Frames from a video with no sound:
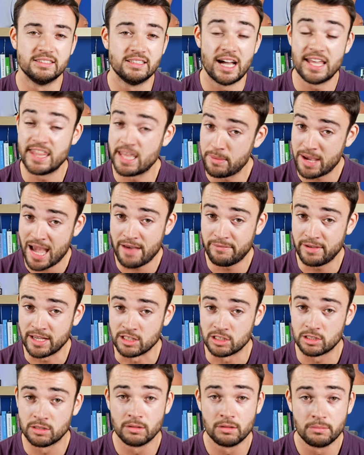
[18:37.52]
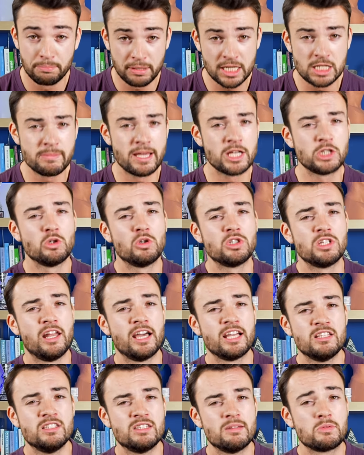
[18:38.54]
And there we have it. Please make sure to
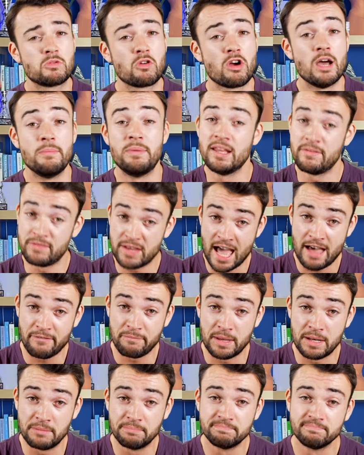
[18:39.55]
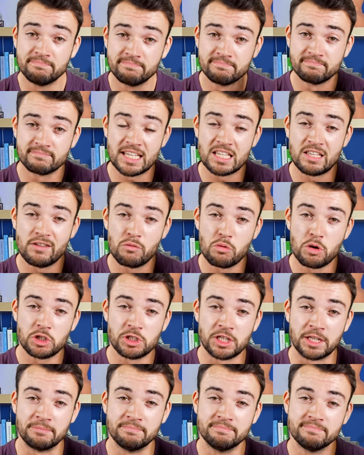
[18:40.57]
like and subscribe. And if you have been, thank you for
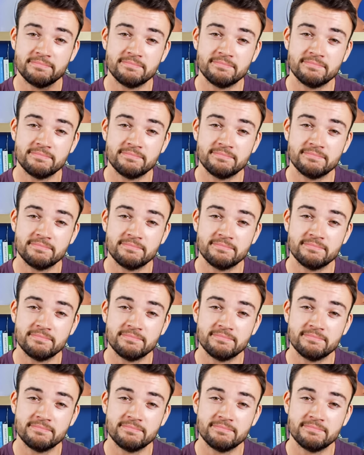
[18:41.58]
watching.